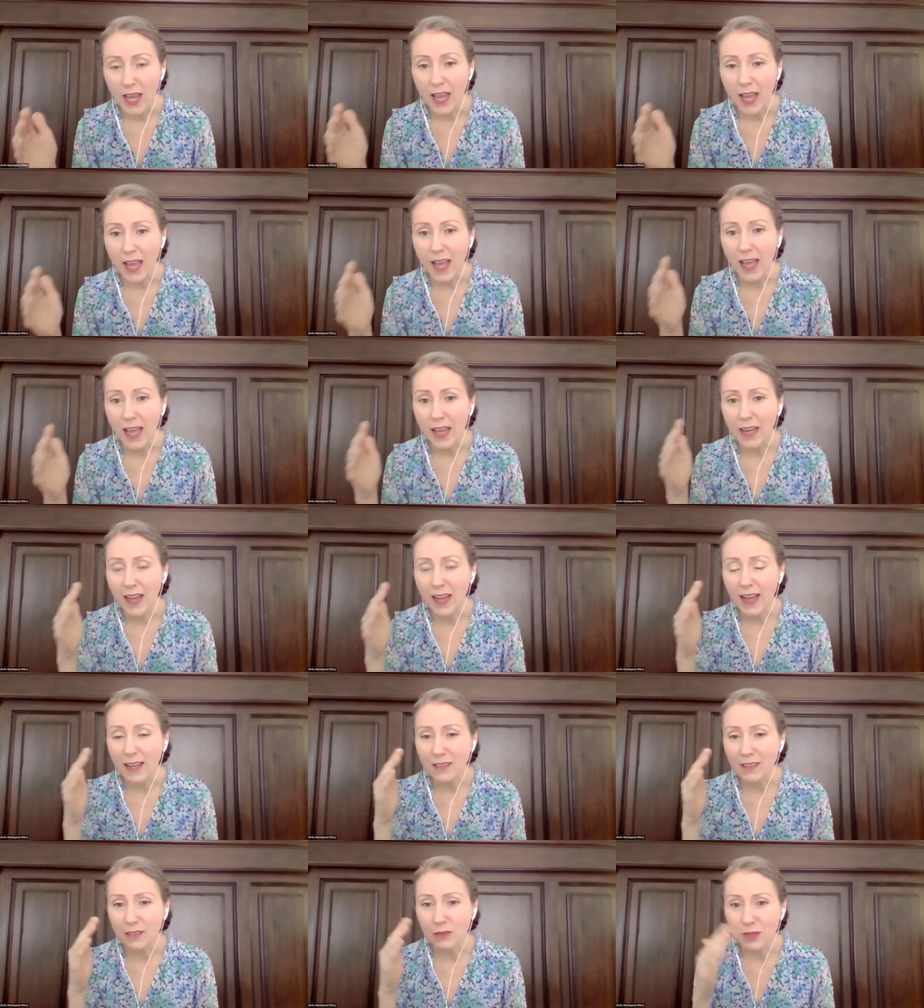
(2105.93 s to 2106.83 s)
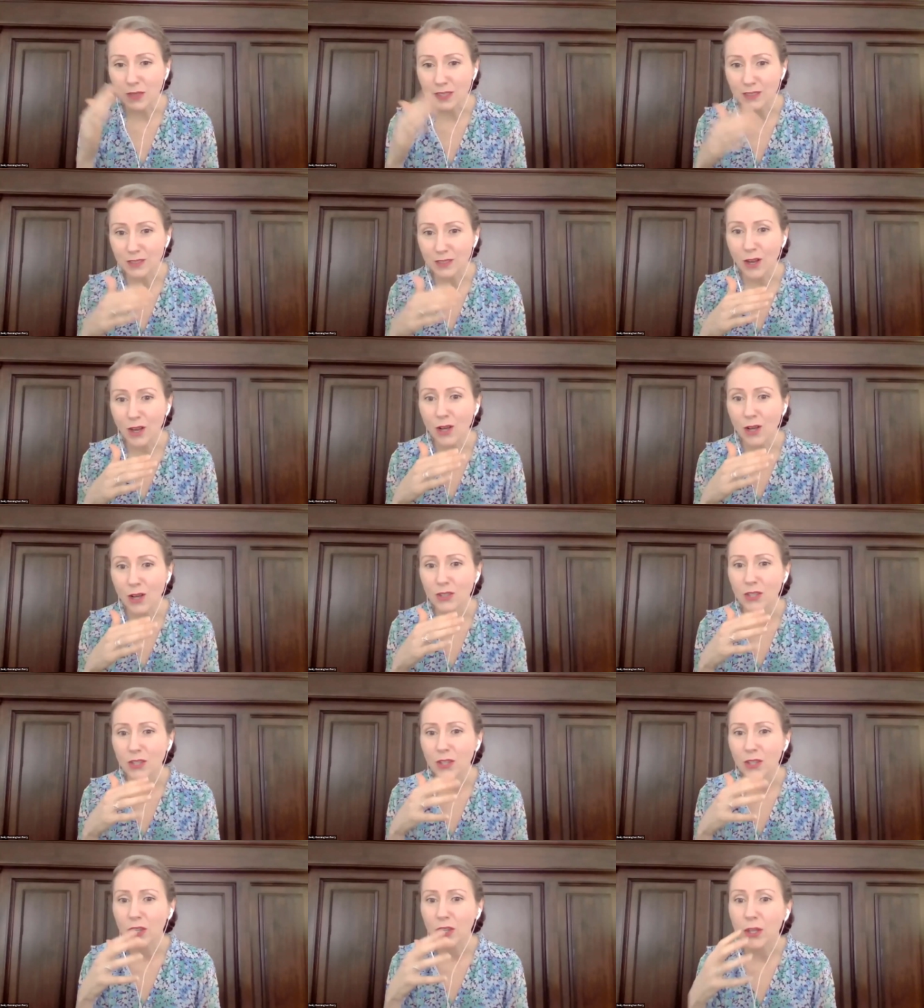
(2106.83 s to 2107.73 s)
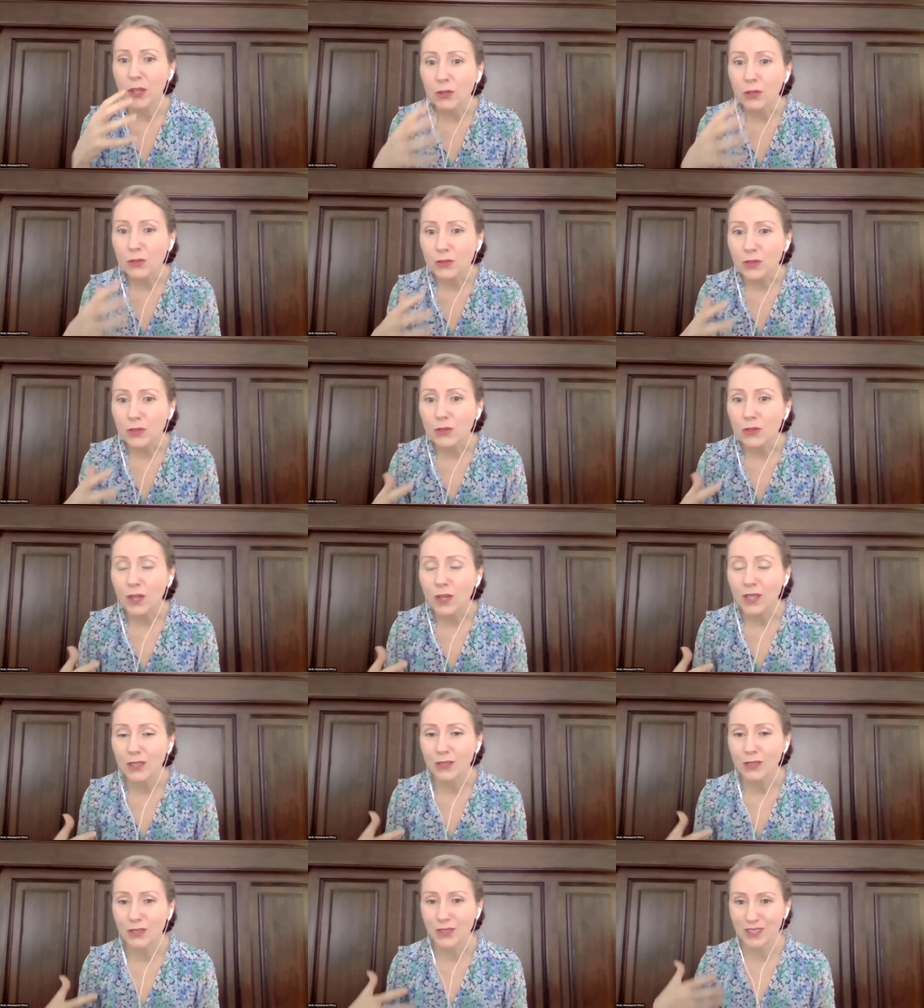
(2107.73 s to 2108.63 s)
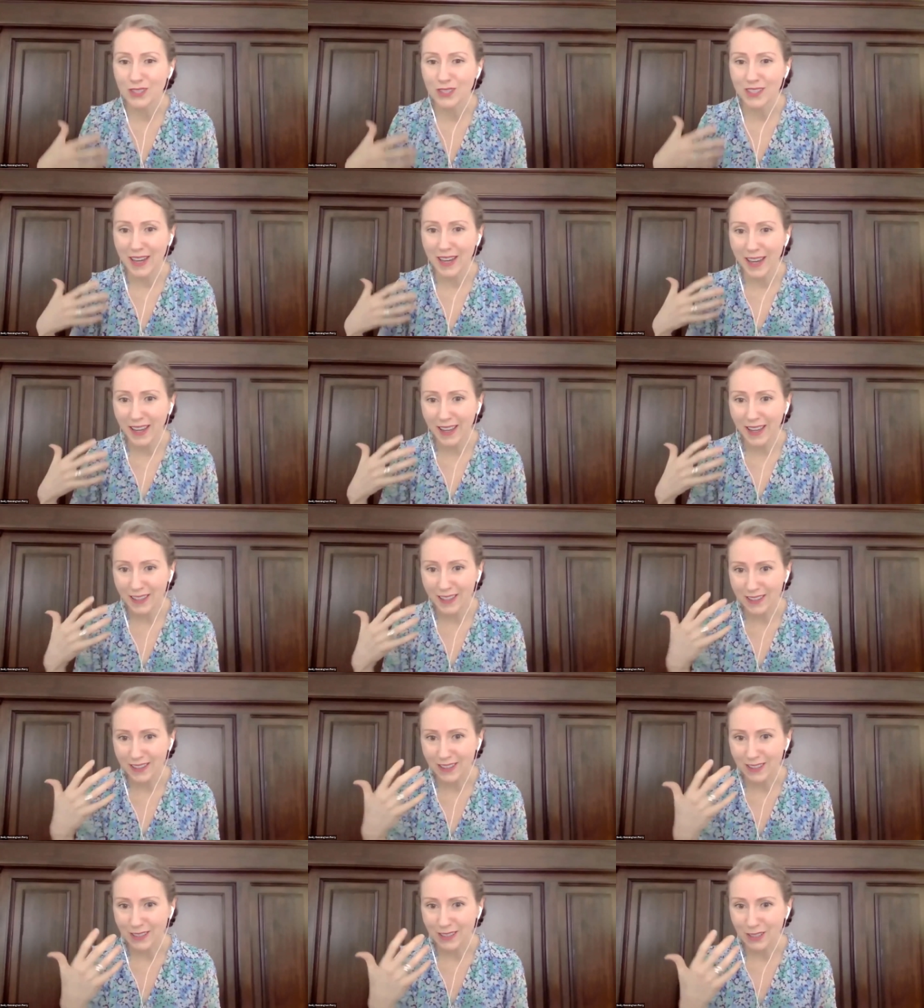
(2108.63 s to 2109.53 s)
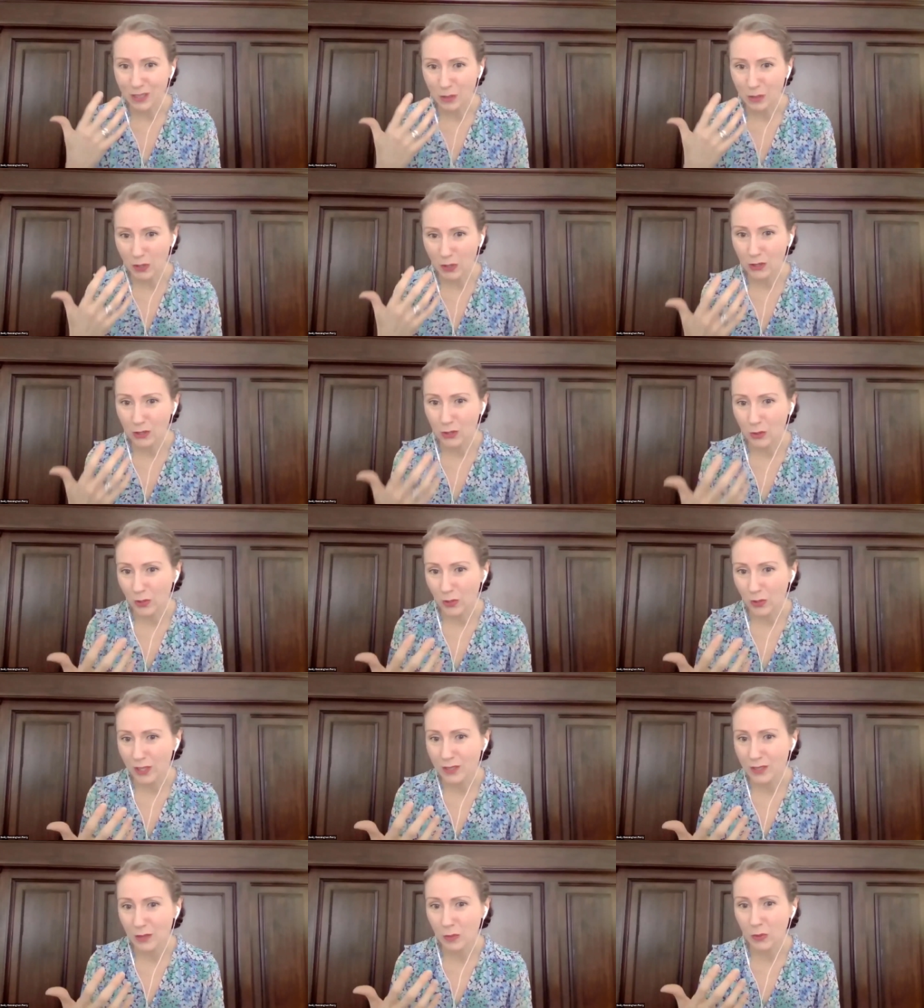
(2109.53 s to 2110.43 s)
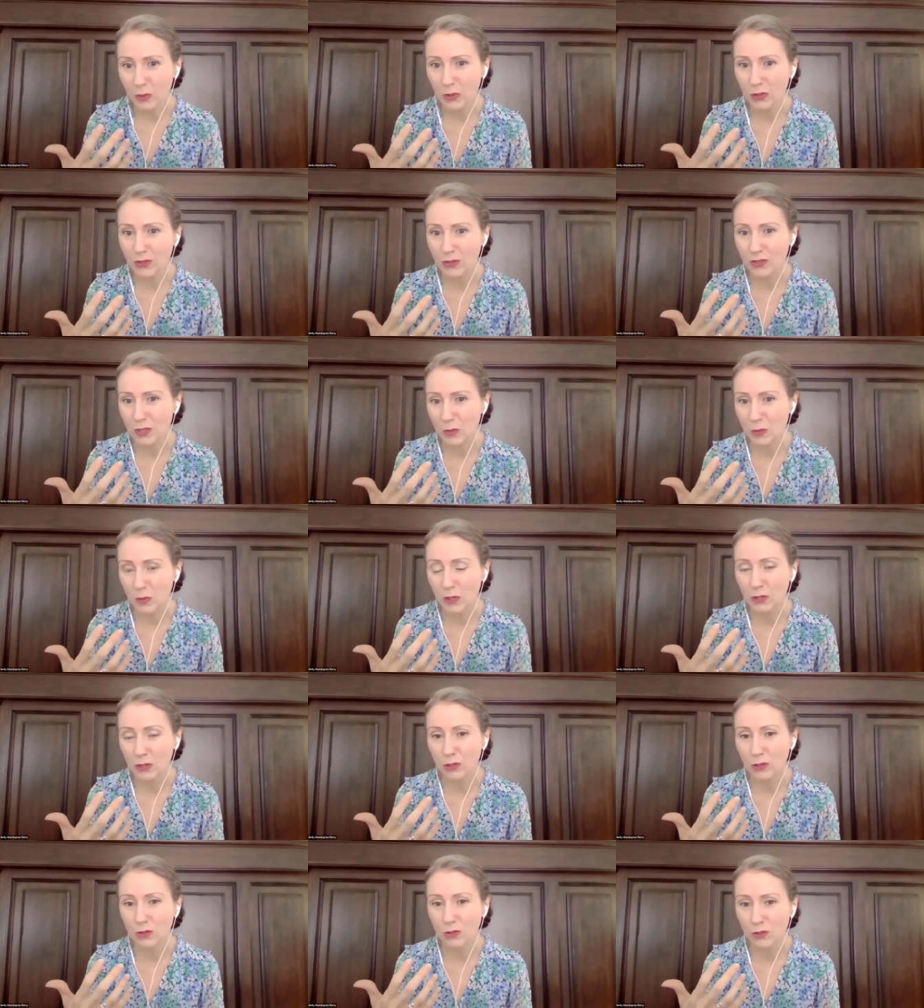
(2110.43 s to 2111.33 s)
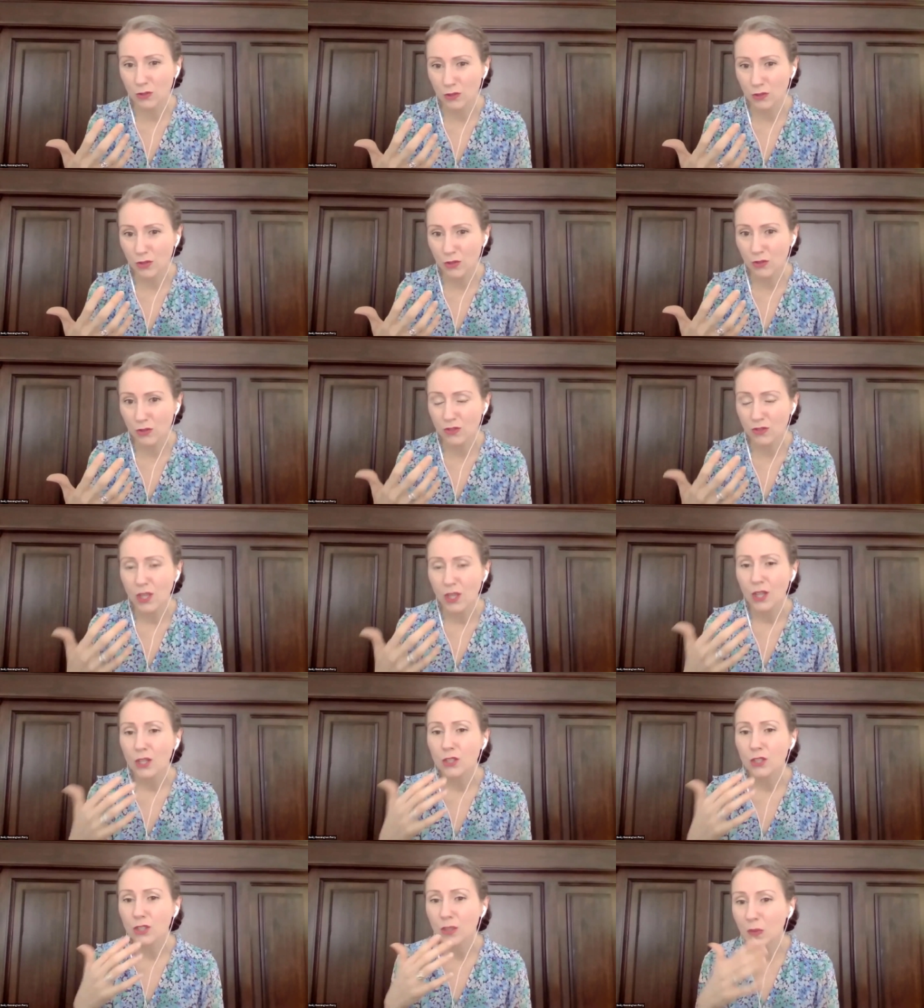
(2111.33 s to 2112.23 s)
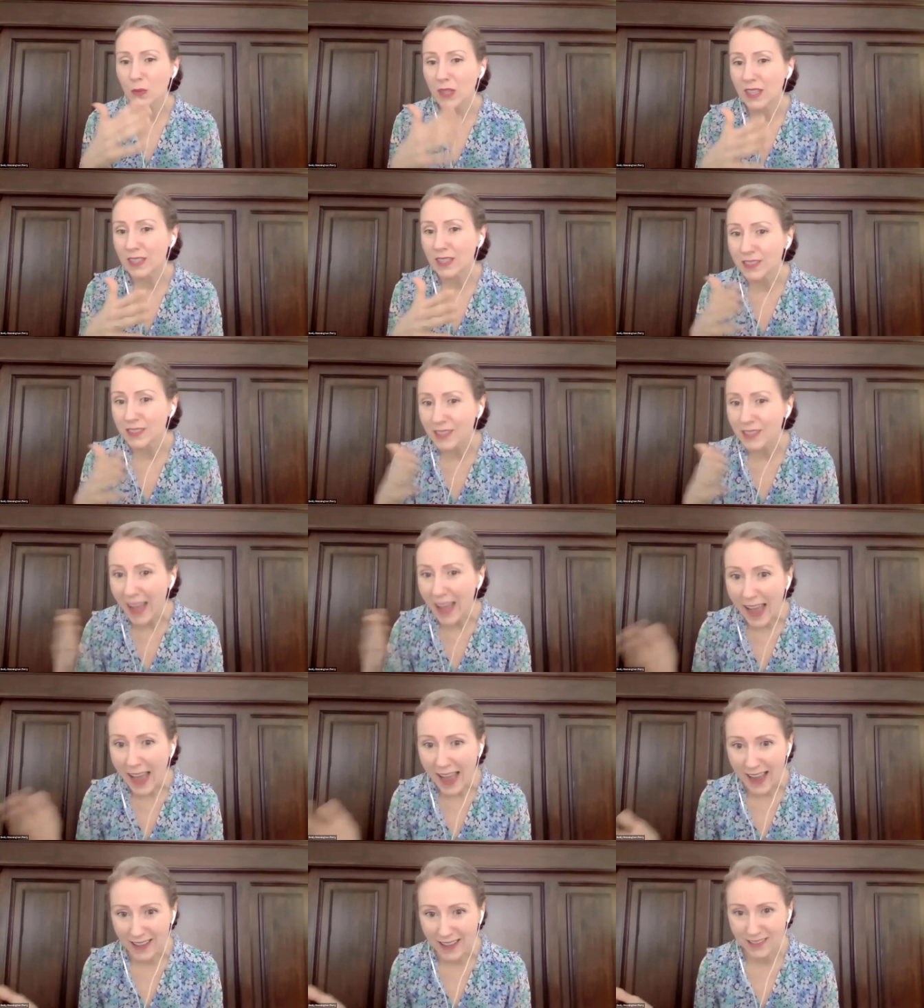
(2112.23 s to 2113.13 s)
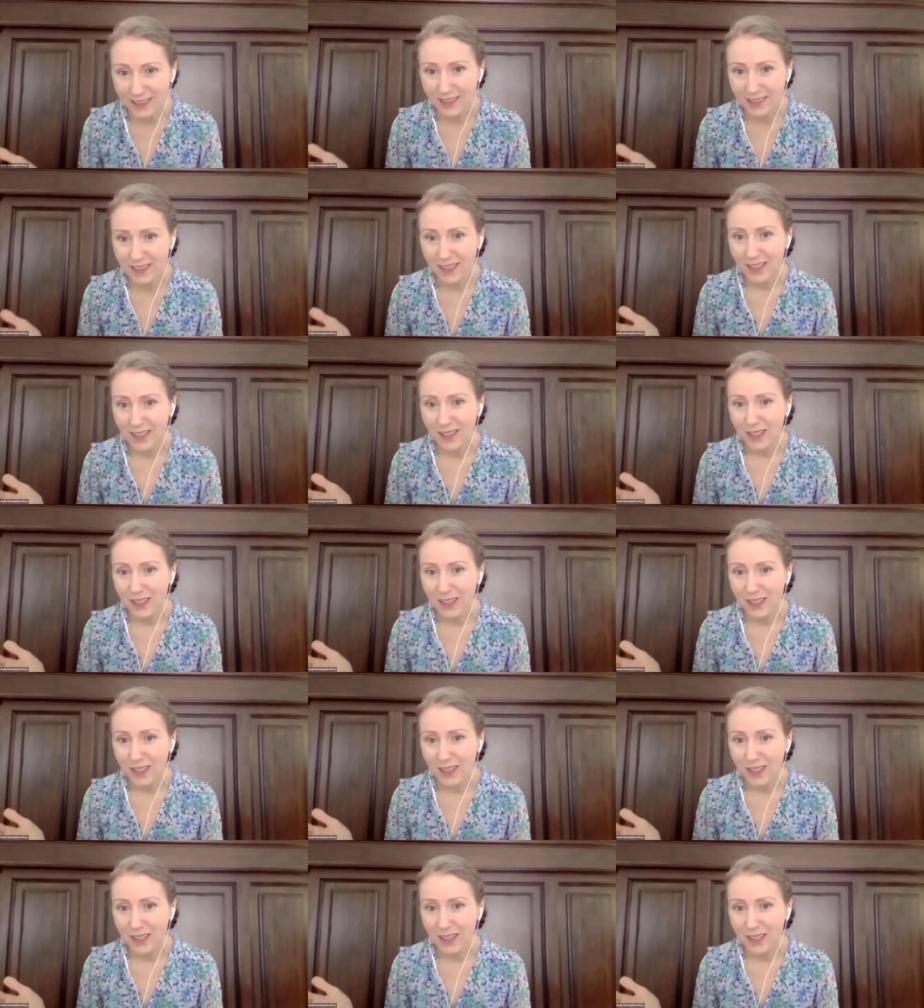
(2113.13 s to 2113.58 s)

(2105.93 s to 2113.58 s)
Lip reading: And as a result, those who understand spiritual principles and spiritual truths should be the last